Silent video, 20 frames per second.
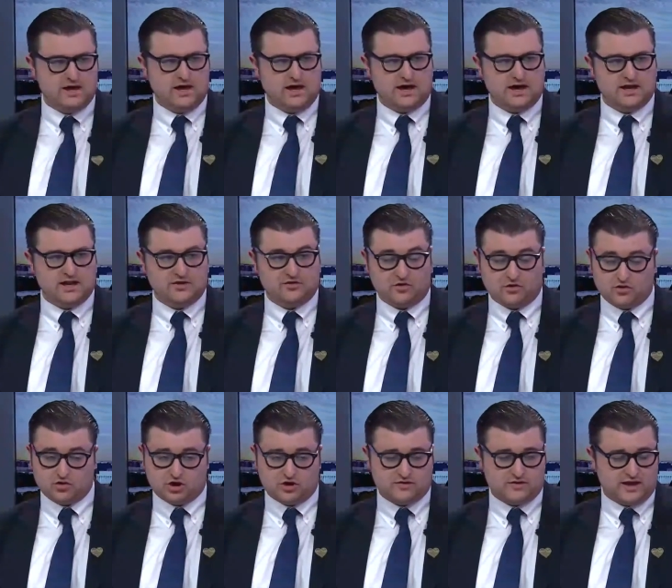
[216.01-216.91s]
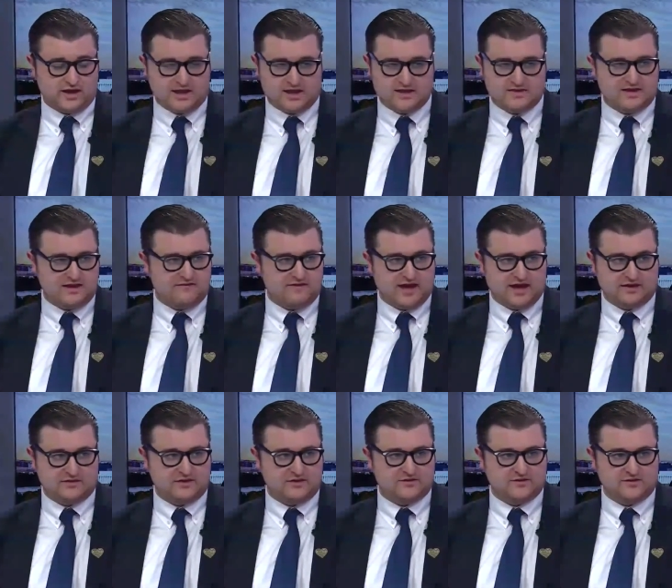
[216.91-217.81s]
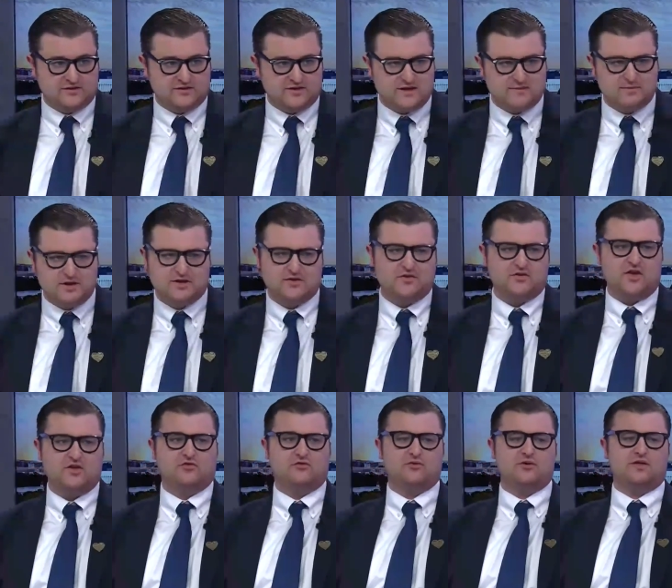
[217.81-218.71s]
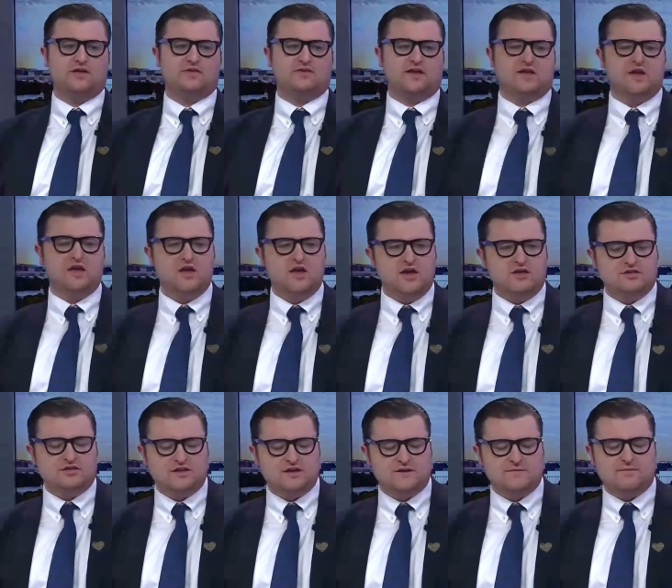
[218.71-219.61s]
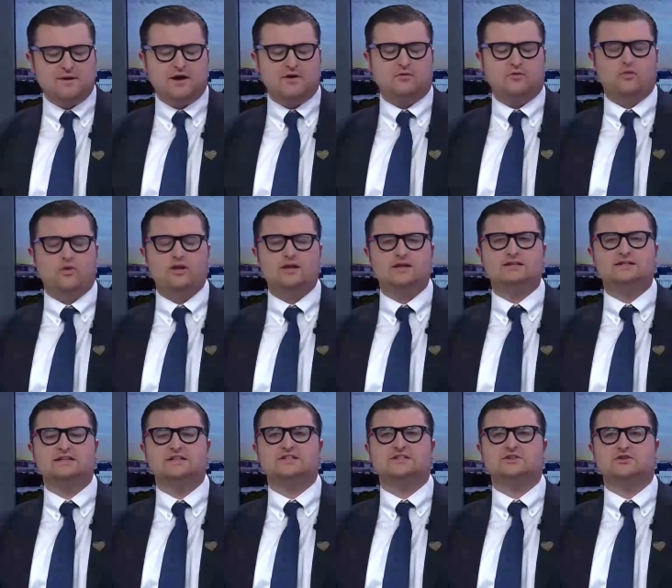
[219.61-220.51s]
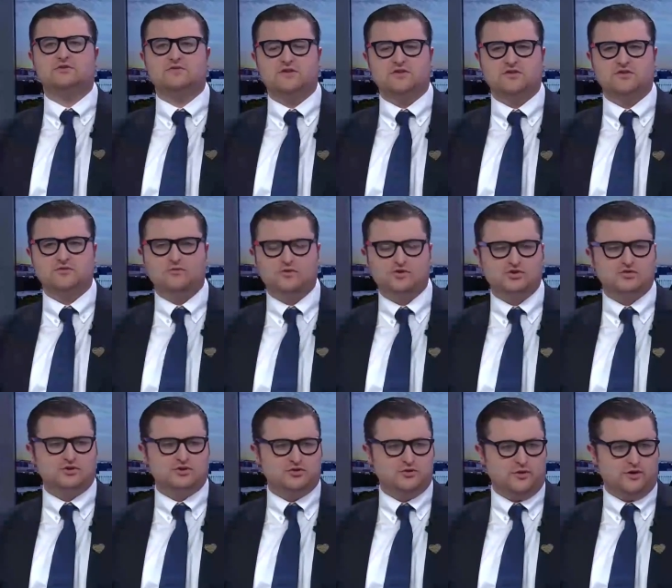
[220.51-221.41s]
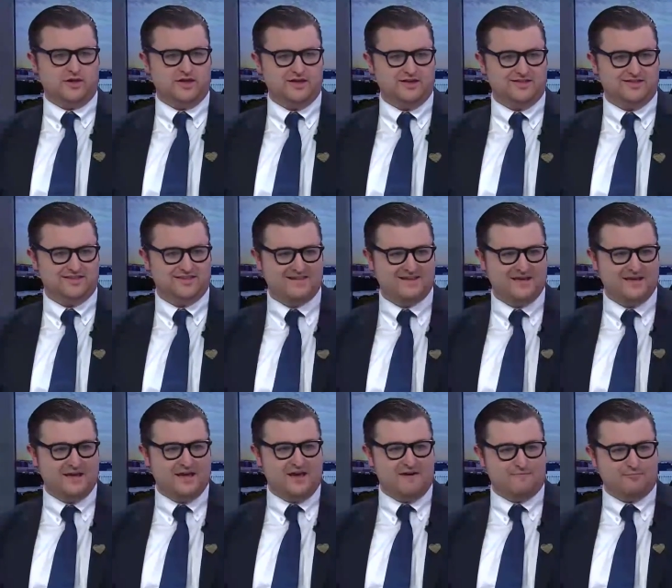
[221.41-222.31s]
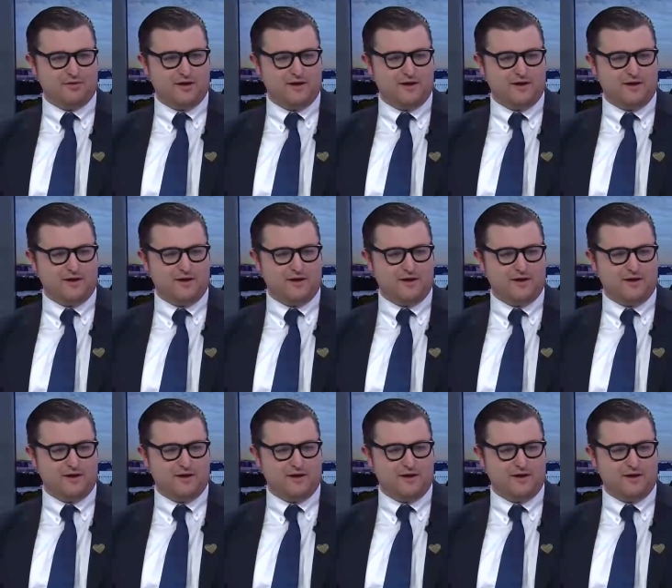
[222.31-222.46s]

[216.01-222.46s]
And it's urgent that kids have access to see it because it's like, think about what a disservice we're doing to our kids if